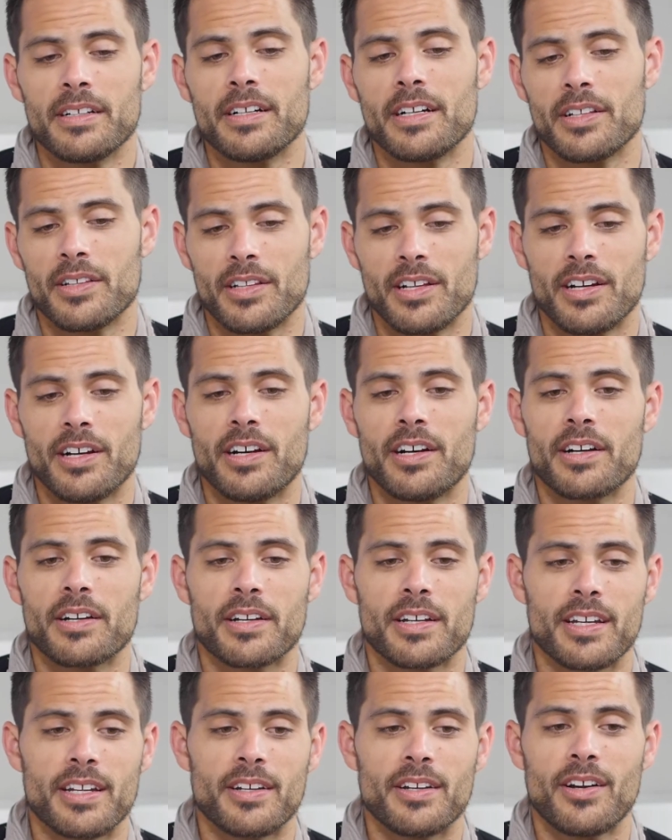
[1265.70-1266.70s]
a
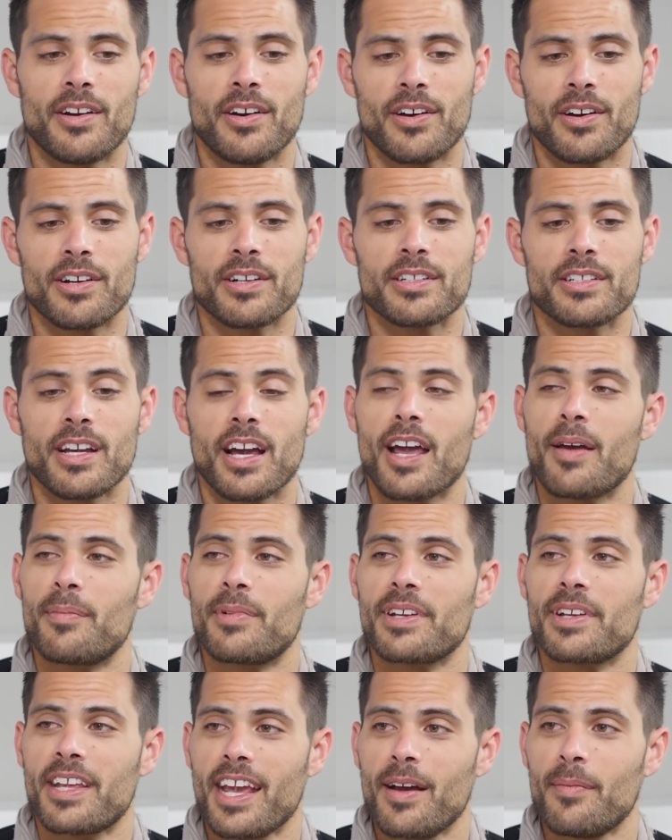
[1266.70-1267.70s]
long and hard time
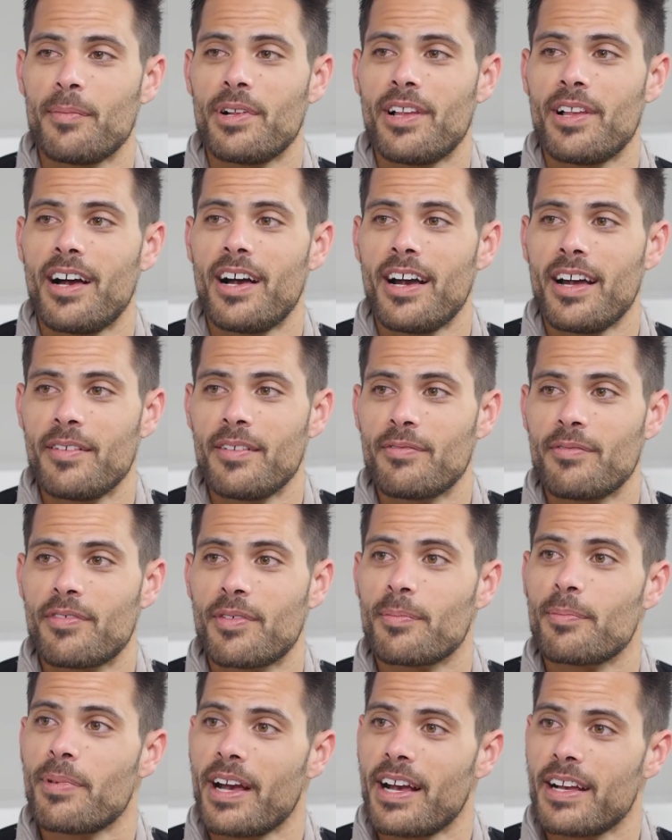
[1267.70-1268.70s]
in Camelot
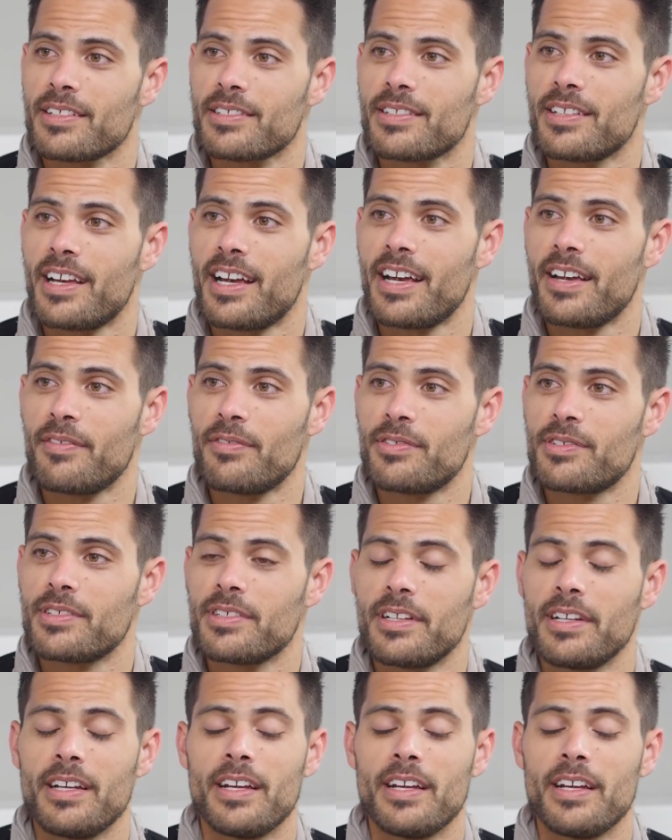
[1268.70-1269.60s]
from past lives.